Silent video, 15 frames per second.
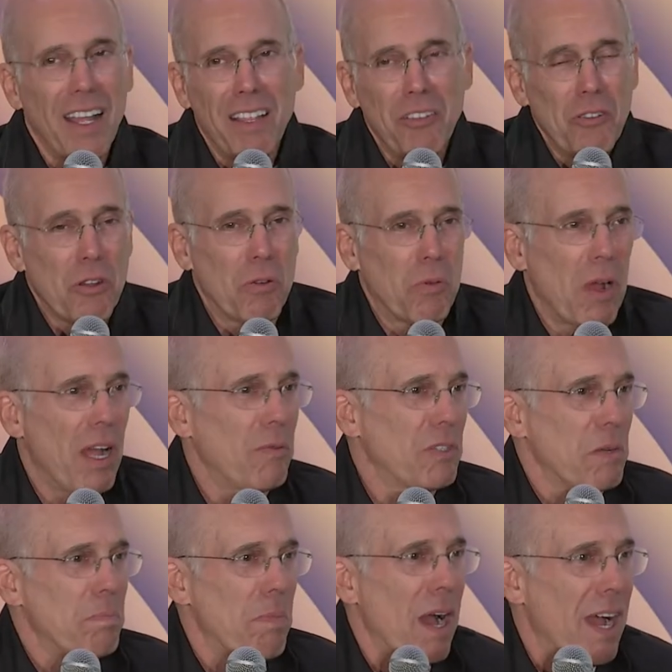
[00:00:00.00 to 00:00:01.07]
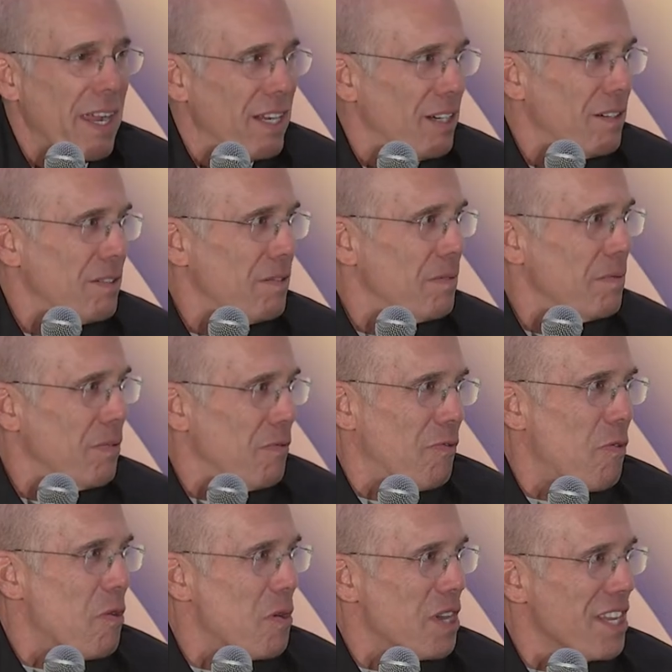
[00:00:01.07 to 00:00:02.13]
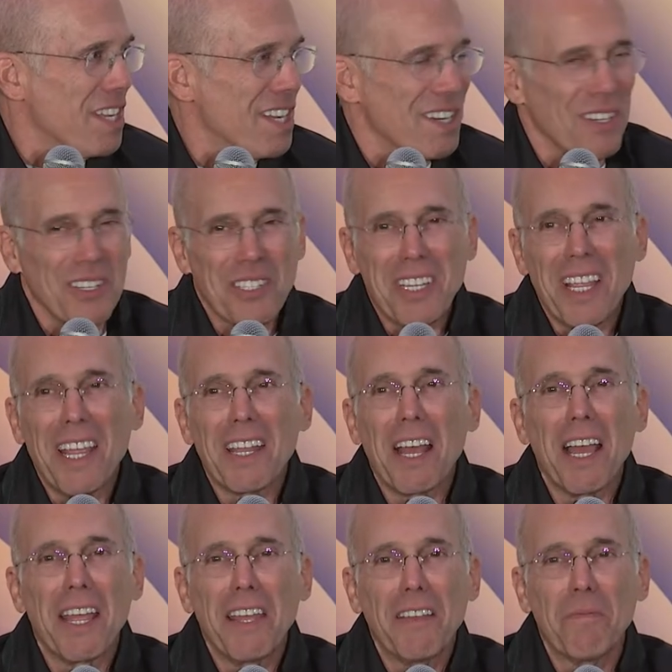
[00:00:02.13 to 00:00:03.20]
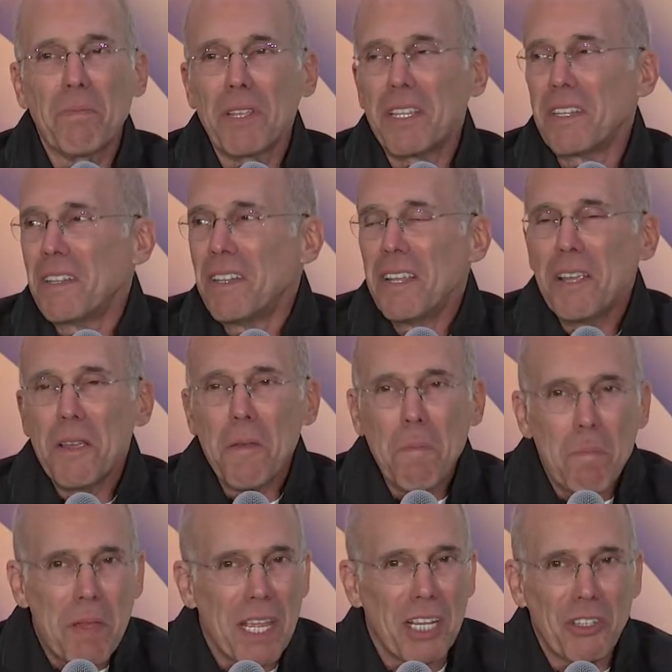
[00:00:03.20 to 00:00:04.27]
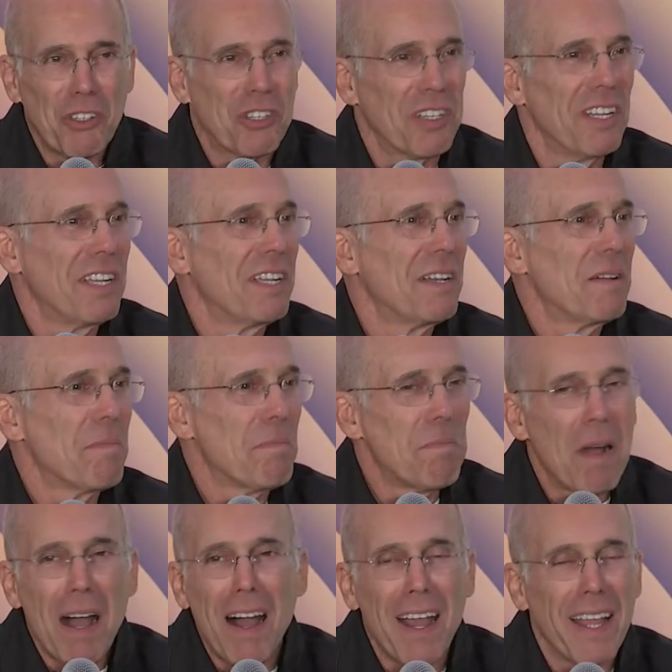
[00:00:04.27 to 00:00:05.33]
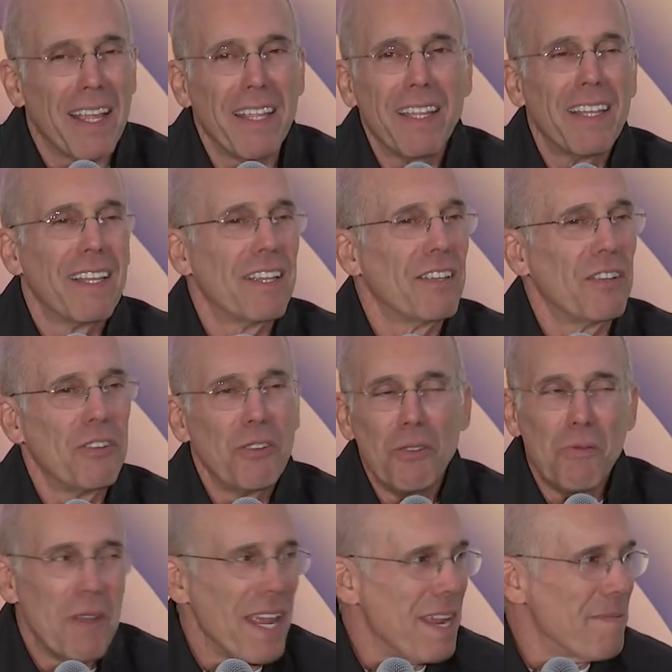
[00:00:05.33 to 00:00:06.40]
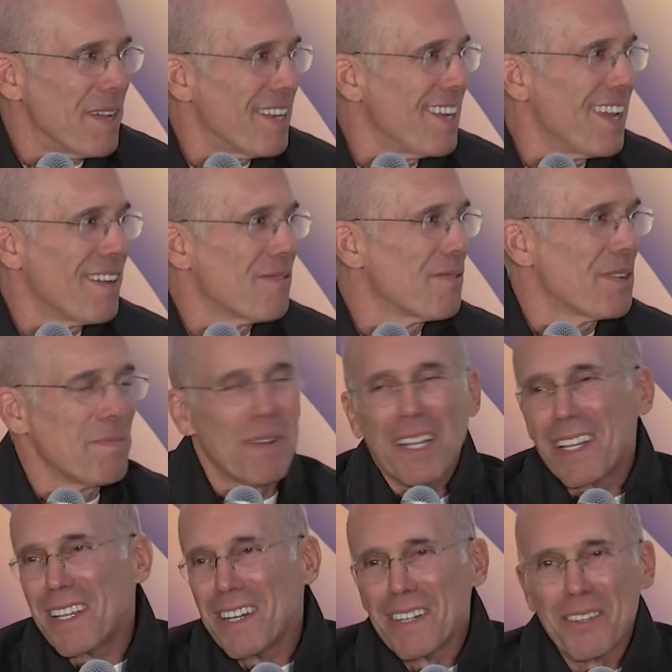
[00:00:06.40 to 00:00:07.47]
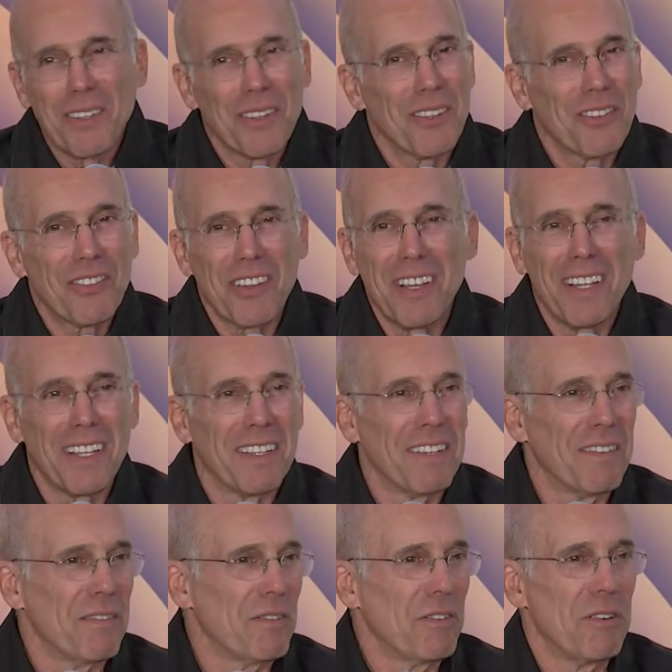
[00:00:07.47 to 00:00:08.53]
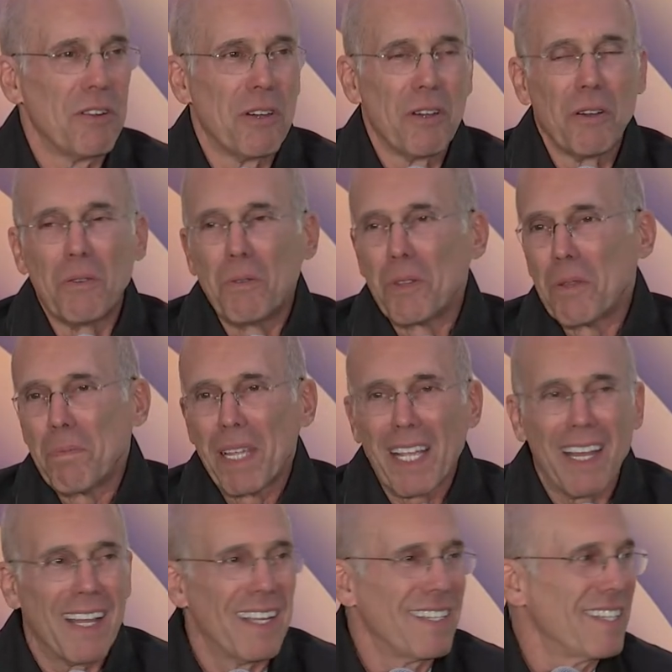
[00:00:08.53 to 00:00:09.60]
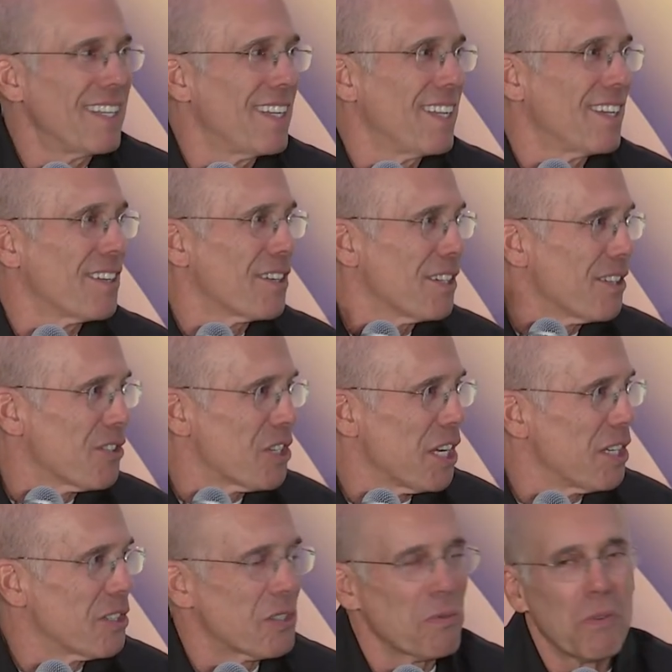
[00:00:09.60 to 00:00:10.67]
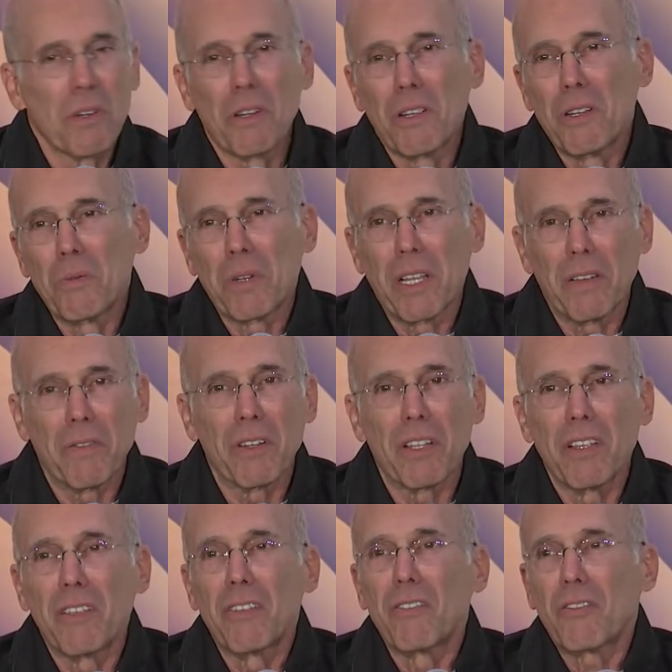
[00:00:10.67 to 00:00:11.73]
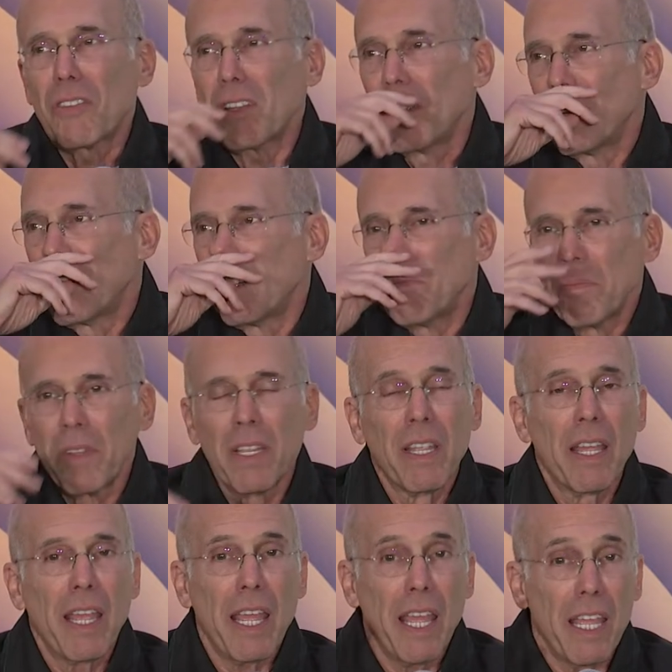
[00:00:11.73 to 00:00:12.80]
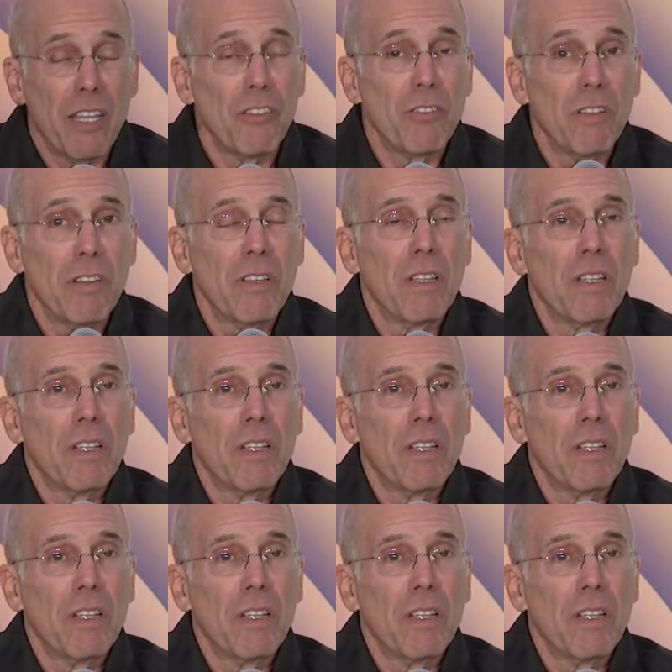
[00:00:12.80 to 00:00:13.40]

you know, I was a buyer for 40 years, and I have been pitched by you name it, everybody under the sun, you know, with a big idea, going to change the world, whatever it is. Um, and,